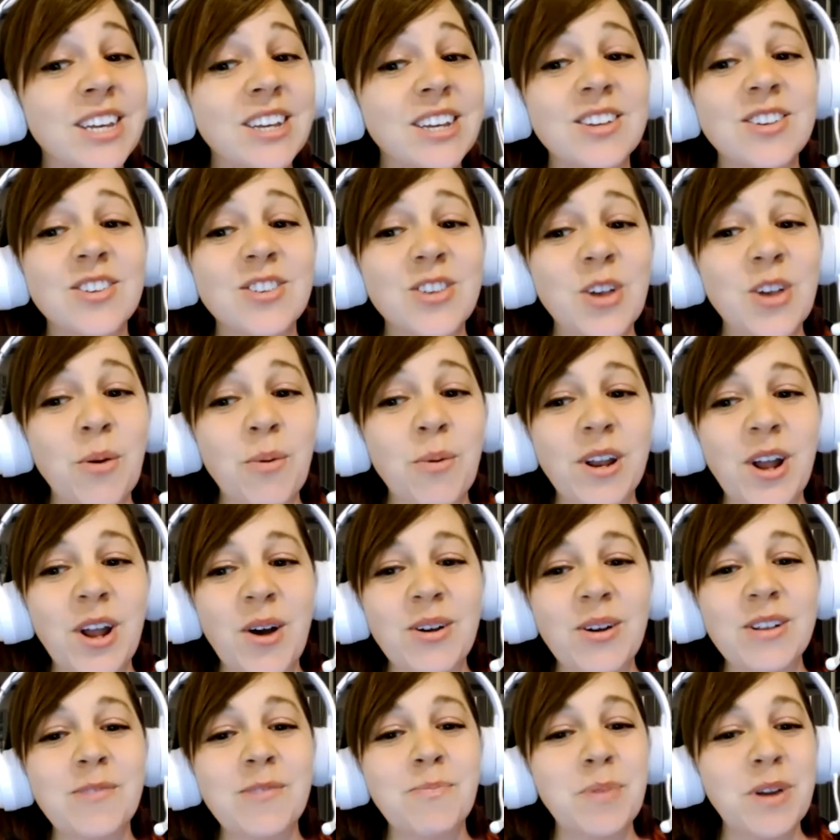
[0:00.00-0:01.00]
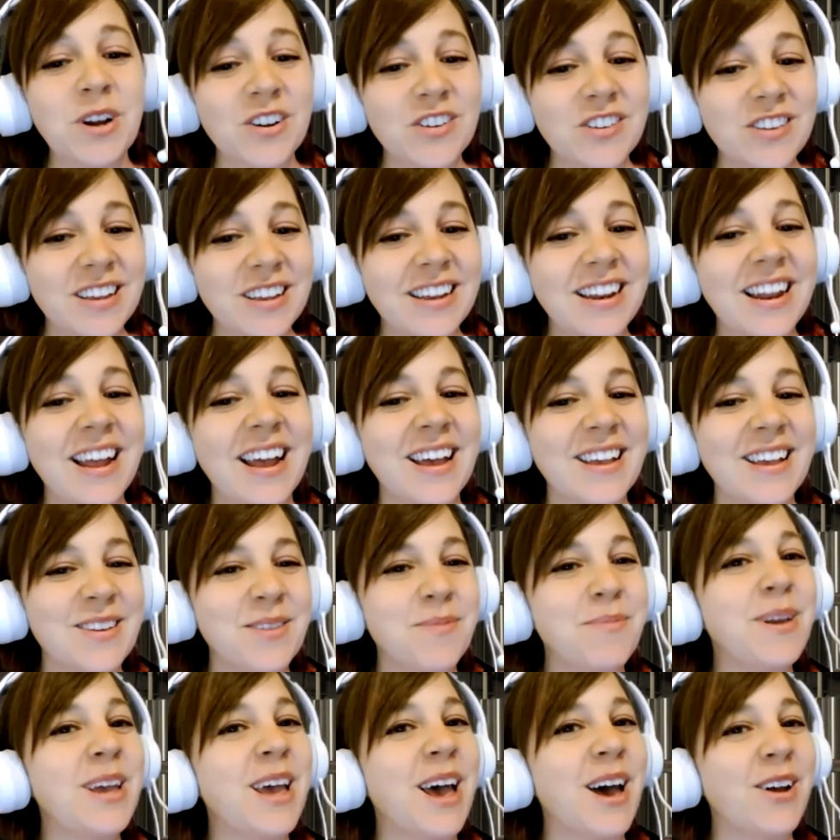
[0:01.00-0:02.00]
So we know its beer scene has to
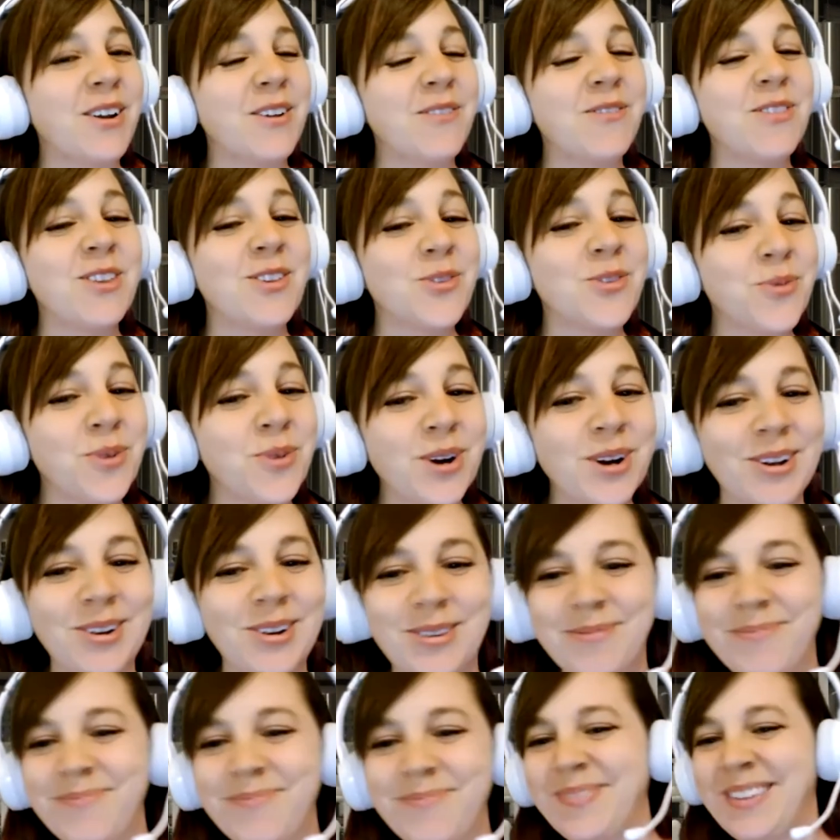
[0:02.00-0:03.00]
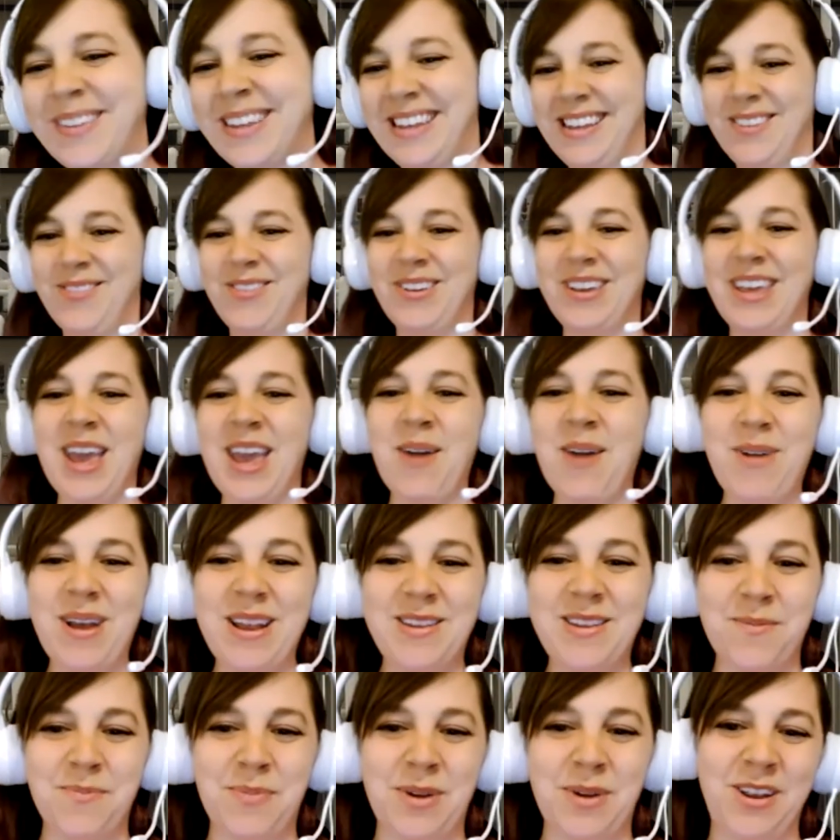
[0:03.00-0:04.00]
be out of this world. We can't
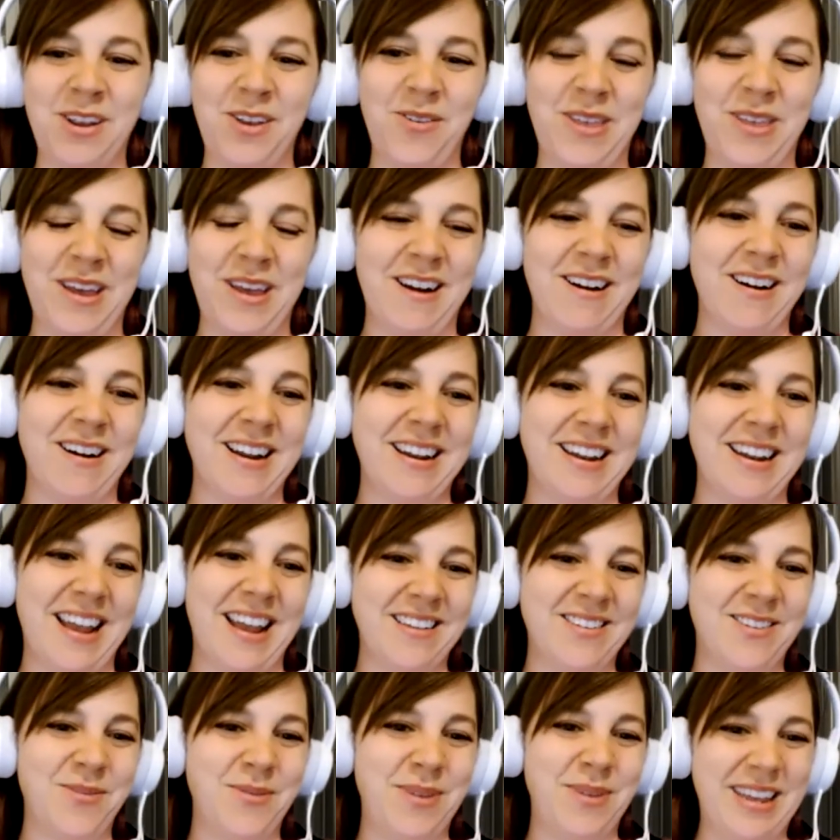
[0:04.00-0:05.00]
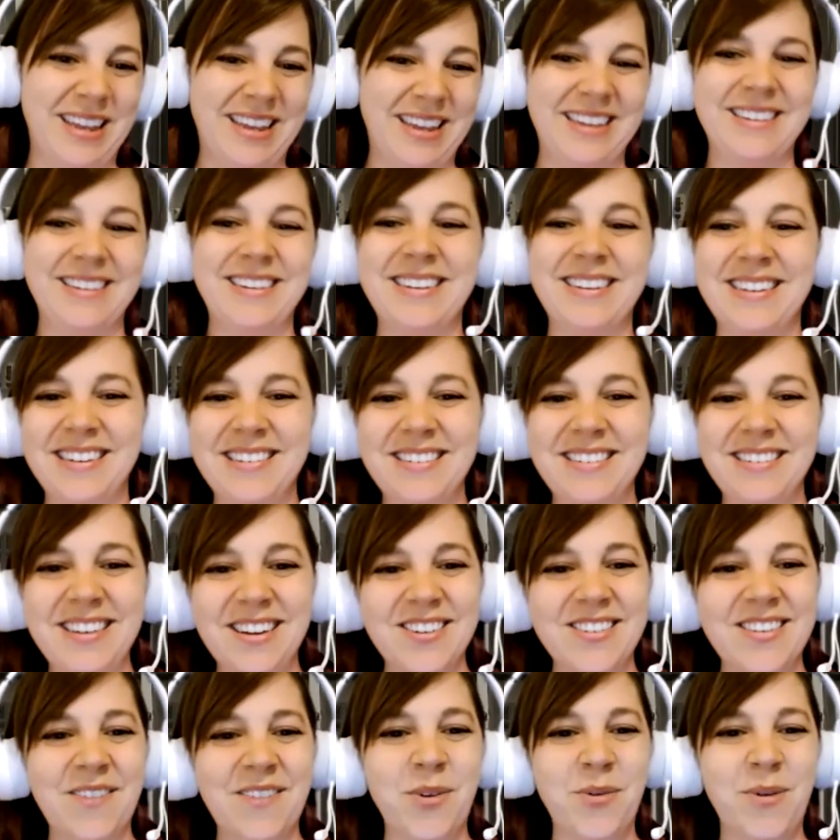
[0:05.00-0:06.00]
wait to bring you there next week.
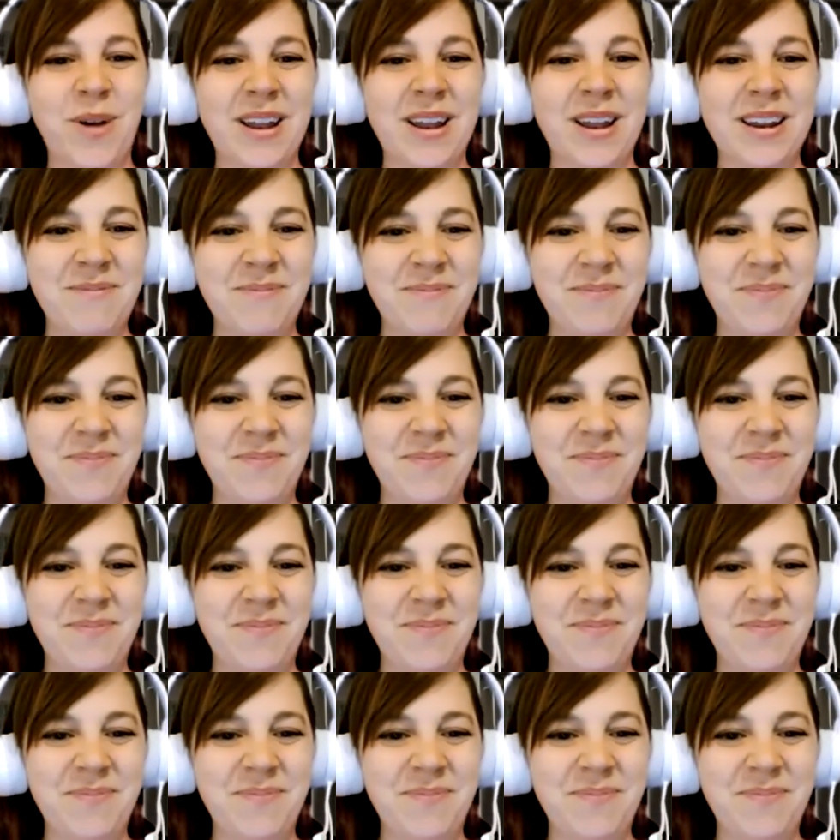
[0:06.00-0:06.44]
Cheers, everyone.